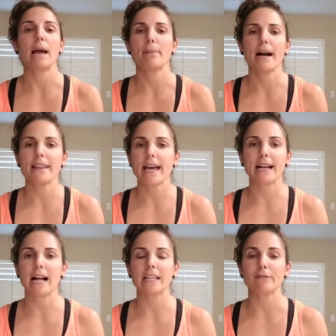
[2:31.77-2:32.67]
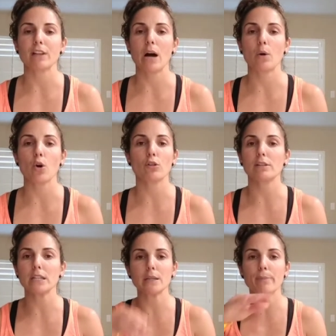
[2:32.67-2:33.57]
I buy that cauliflower
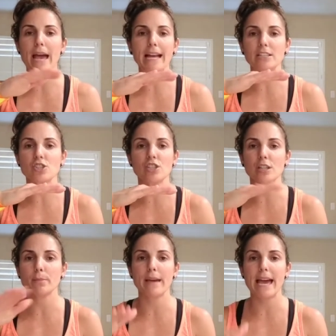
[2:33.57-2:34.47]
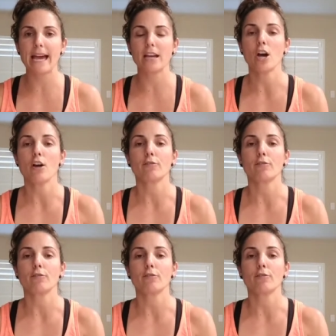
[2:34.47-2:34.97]
already packaged in the bag